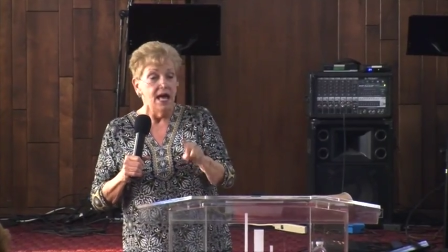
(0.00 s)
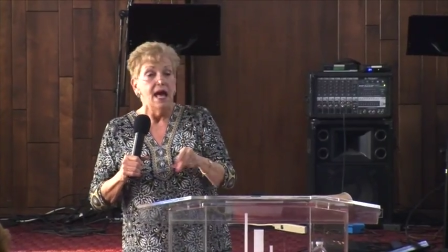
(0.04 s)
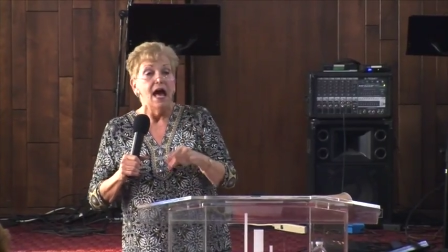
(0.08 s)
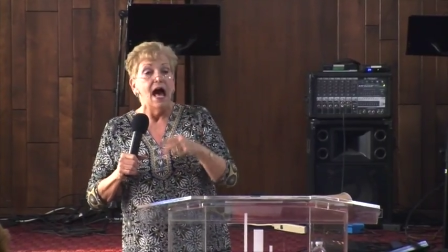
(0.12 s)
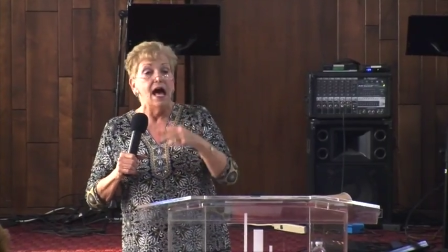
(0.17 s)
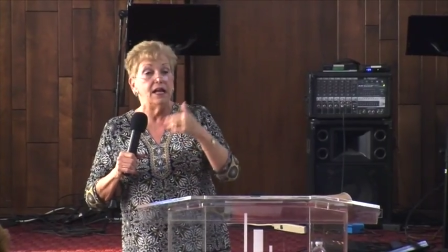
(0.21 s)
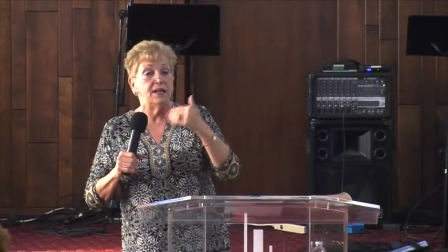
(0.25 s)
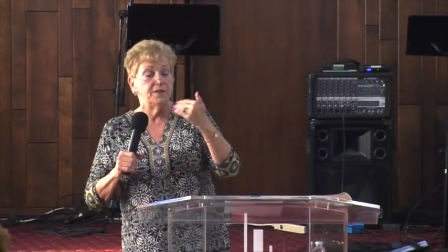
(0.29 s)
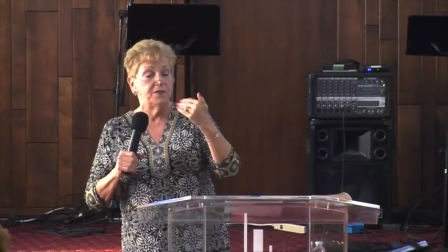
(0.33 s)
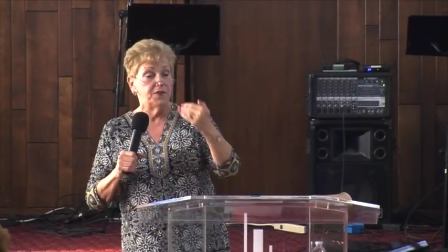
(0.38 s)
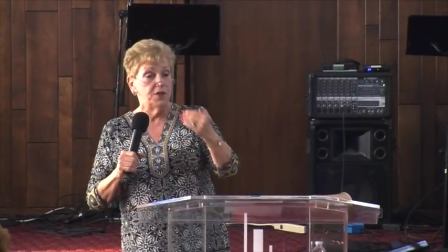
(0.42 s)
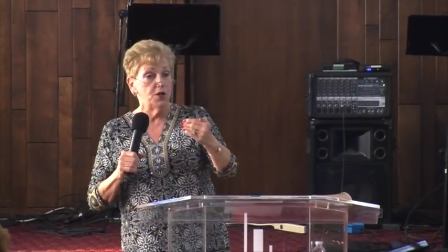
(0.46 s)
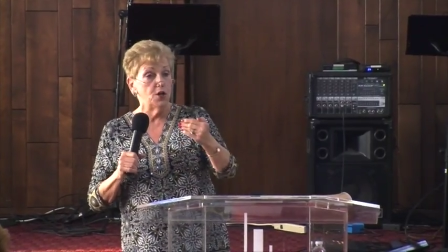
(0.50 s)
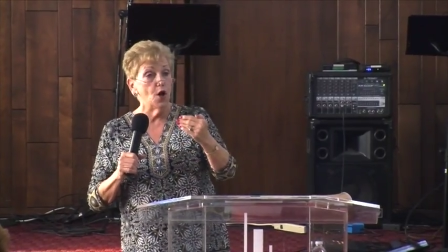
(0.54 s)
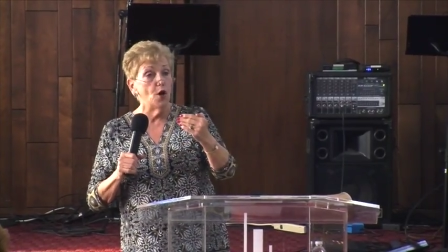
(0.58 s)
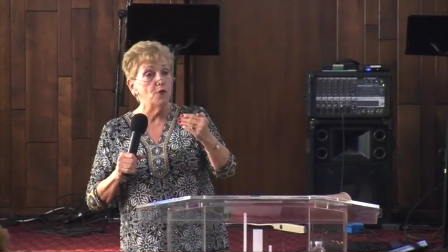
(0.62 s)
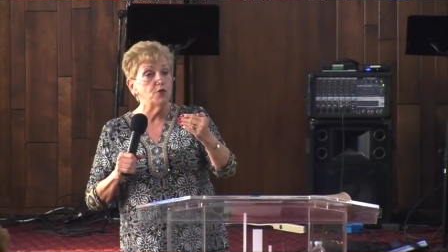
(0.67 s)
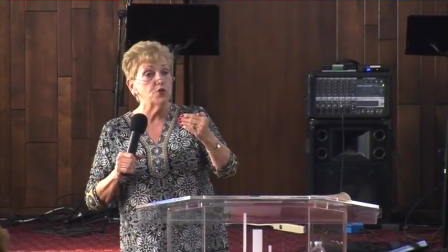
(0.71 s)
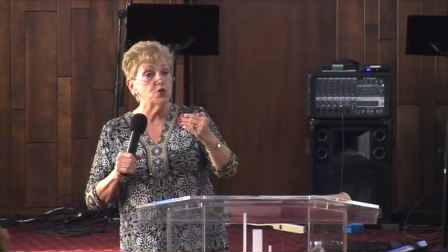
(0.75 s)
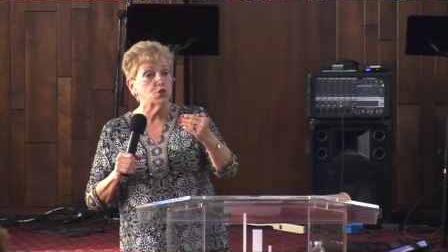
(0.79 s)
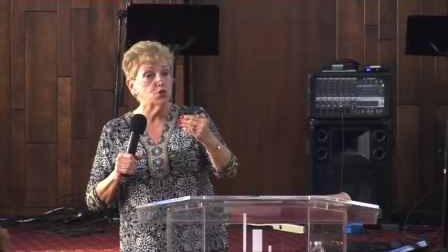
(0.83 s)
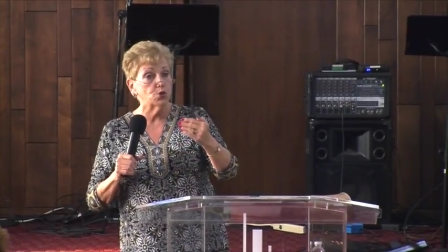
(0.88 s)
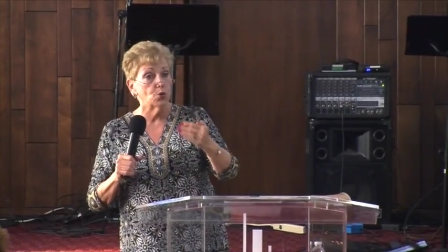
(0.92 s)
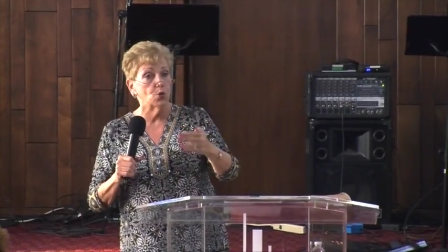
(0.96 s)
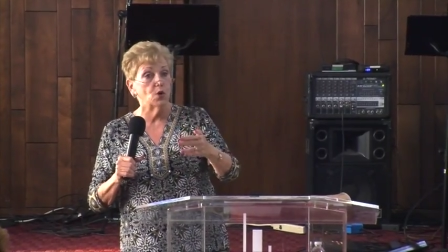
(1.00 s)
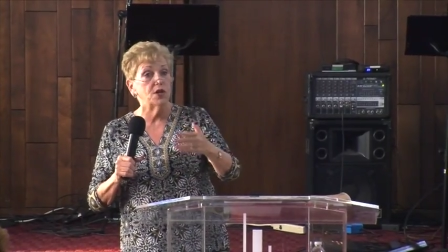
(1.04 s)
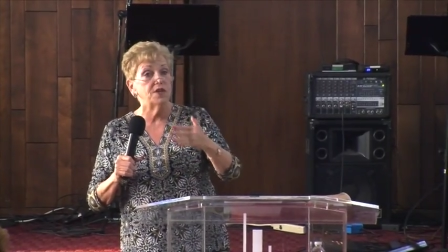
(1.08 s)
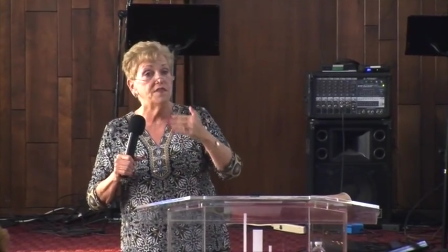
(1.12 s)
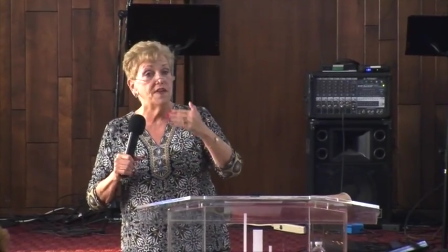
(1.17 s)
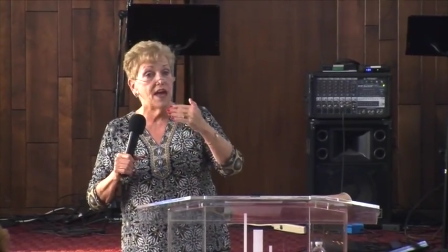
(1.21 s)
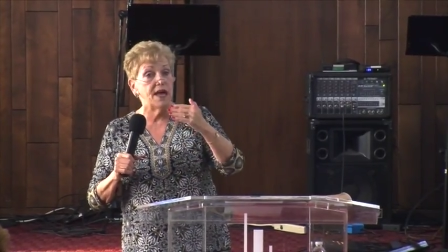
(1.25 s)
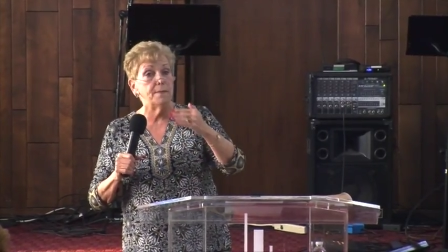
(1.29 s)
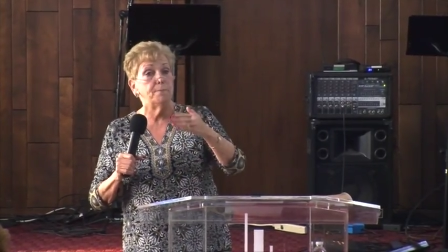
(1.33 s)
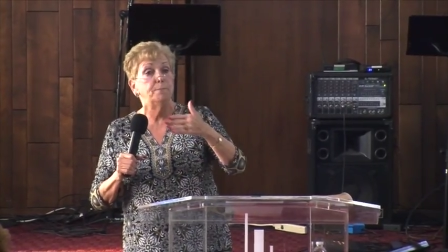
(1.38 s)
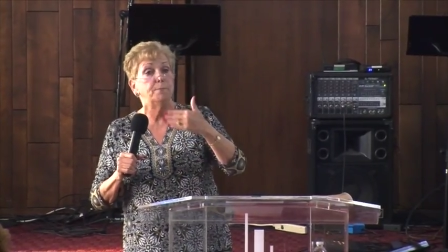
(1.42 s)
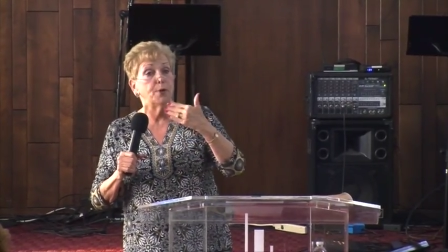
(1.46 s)
And if you know the story,
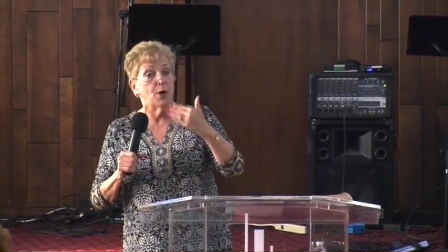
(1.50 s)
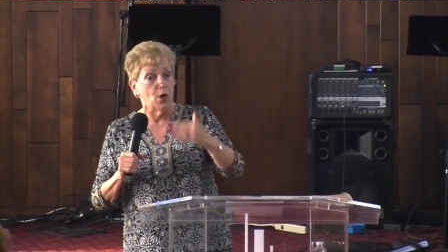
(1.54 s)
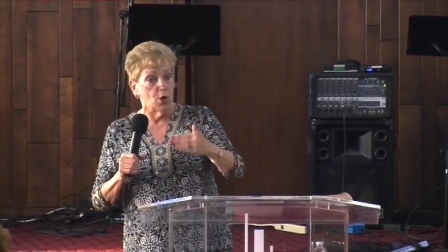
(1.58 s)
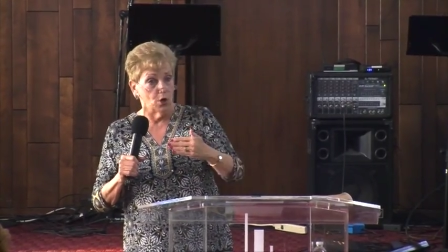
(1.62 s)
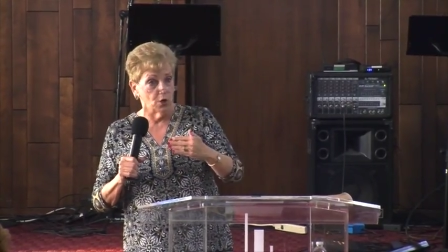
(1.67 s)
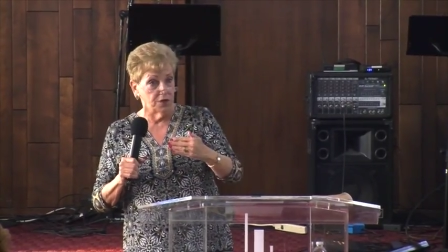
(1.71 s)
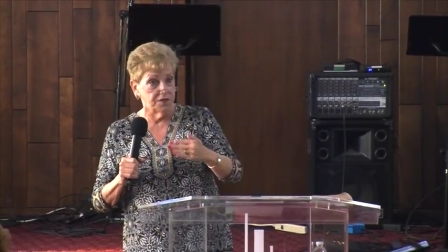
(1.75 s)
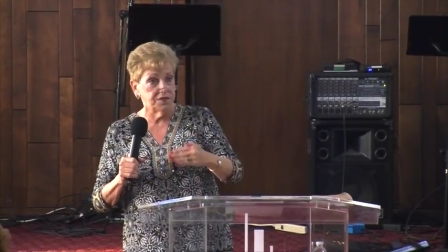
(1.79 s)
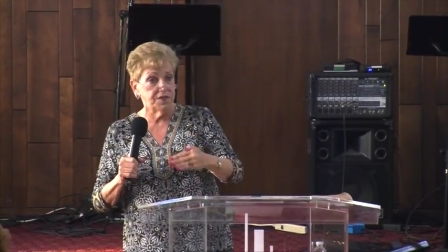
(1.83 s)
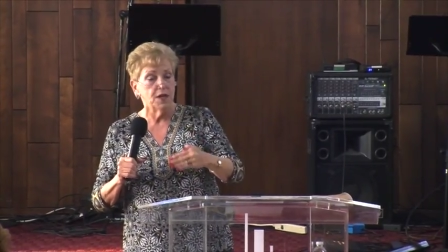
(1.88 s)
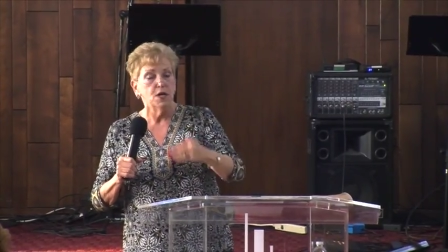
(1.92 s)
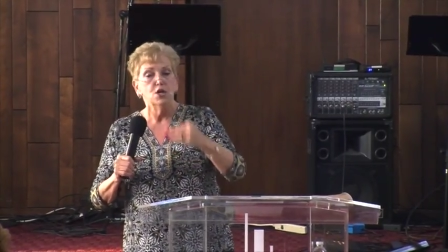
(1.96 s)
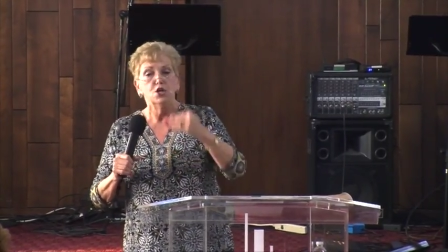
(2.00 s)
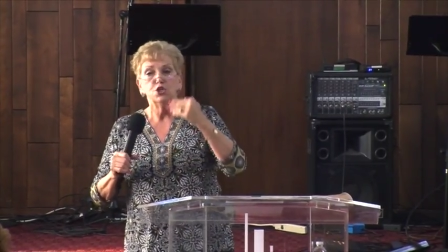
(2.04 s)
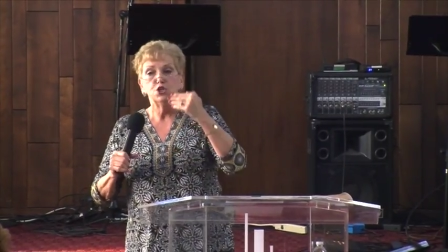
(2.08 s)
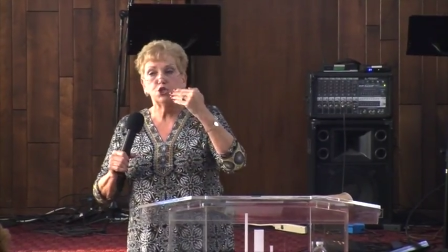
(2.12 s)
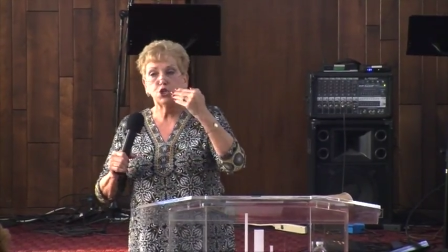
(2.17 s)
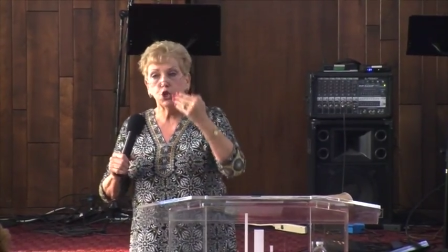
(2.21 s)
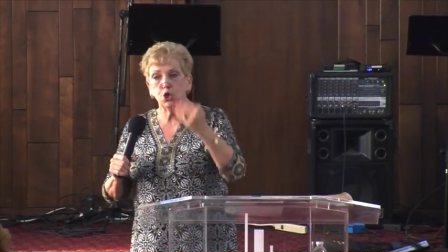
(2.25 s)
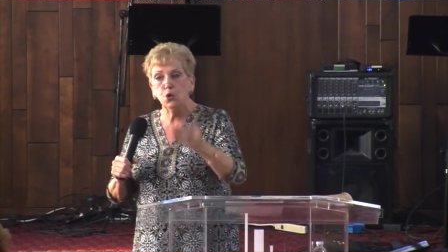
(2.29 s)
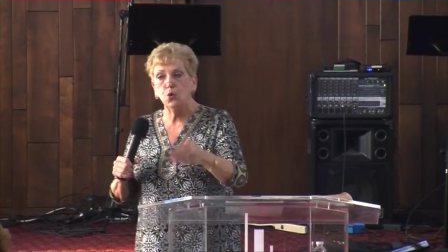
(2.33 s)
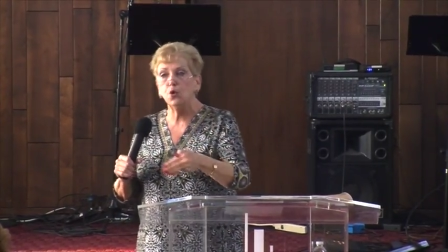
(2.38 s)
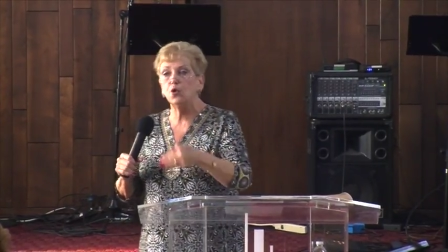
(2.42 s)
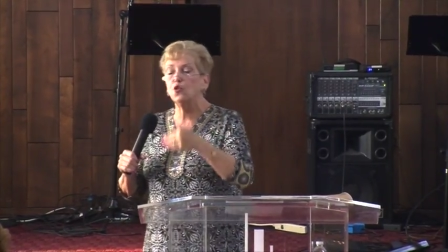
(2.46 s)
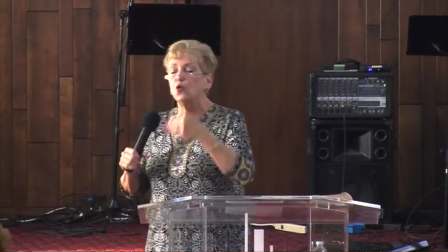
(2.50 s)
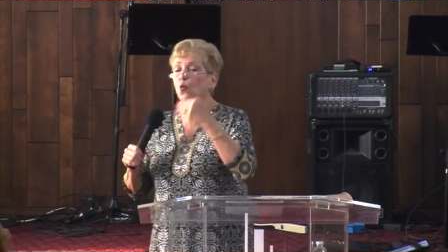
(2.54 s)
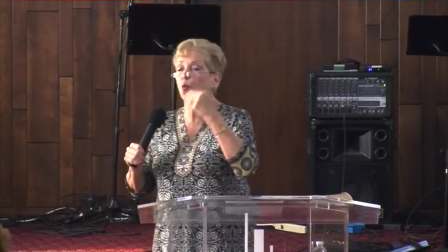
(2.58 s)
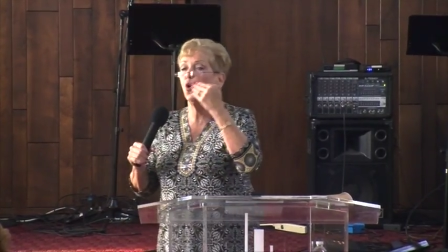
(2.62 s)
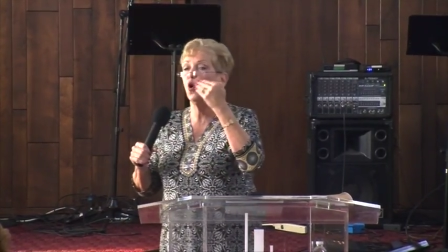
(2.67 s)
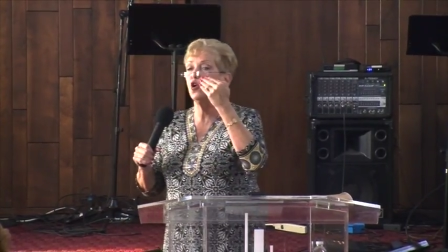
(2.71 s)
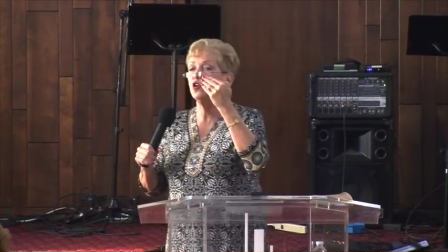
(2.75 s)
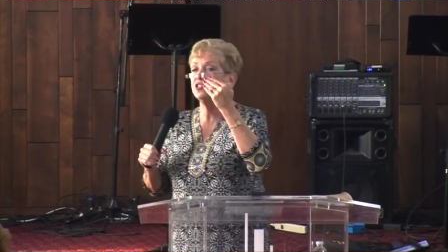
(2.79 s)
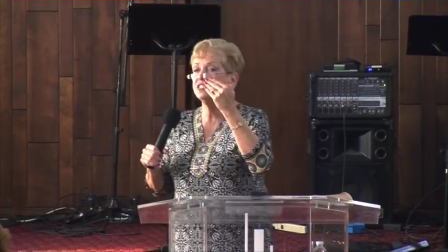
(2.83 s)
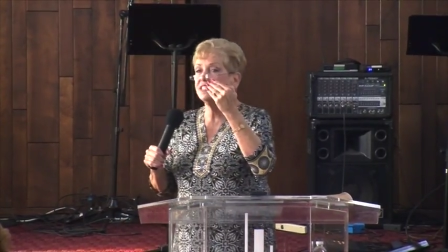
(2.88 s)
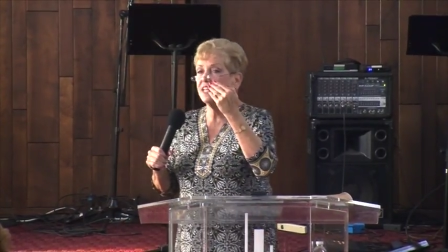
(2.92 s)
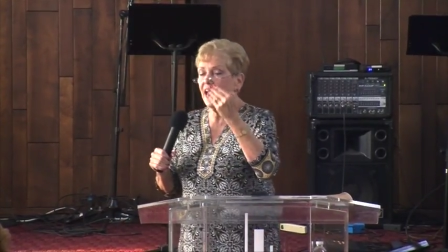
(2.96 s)
they birthed two of the
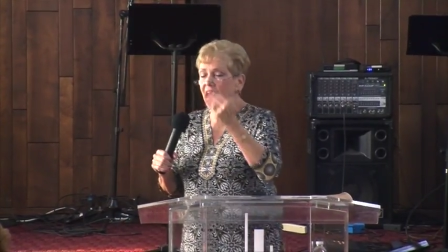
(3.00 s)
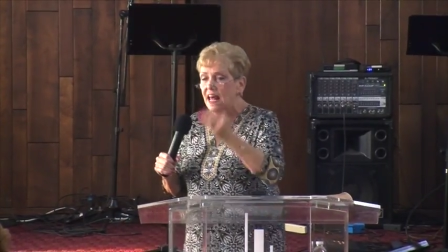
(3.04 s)
worst